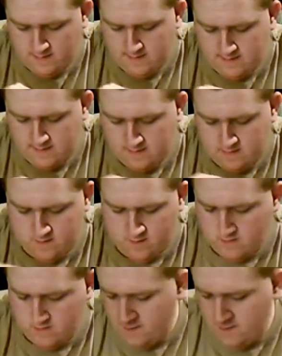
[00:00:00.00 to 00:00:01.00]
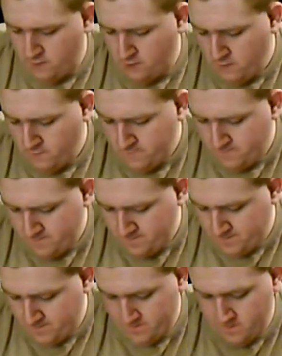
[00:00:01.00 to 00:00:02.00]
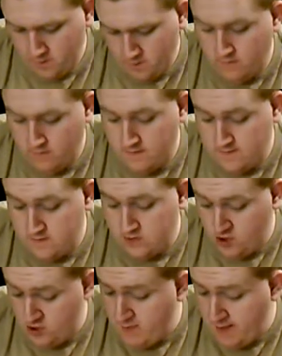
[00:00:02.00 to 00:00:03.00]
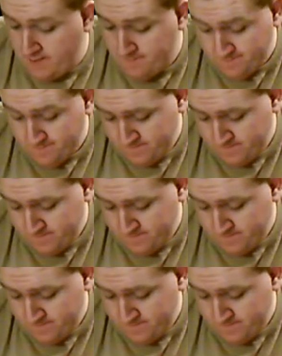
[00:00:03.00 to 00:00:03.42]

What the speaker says: since this is so simple, or at least it should be,